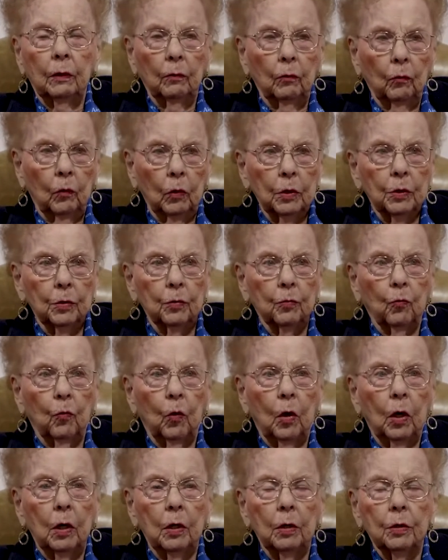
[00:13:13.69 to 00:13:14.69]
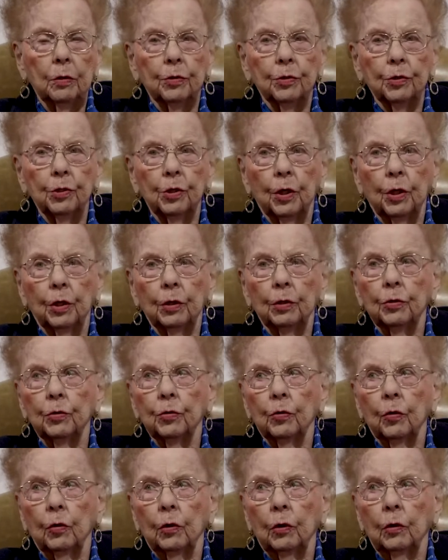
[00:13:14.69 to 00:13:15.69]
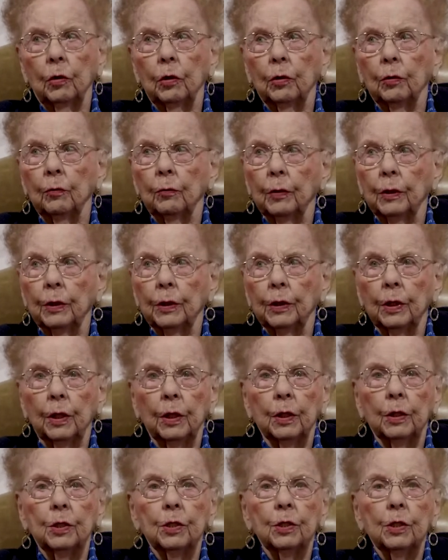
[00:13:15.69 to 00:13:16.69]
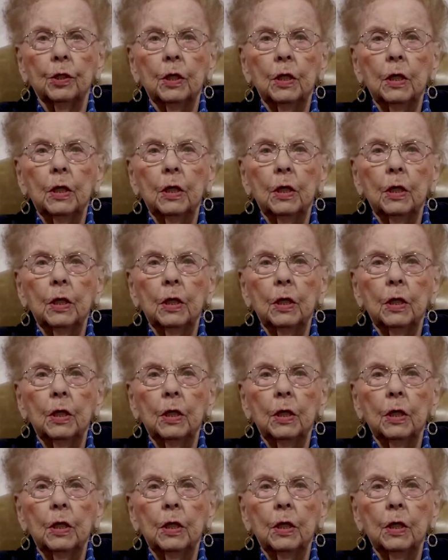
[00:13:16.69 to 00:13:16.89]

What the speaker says: wasn't wired shut, so it couldn't be touched.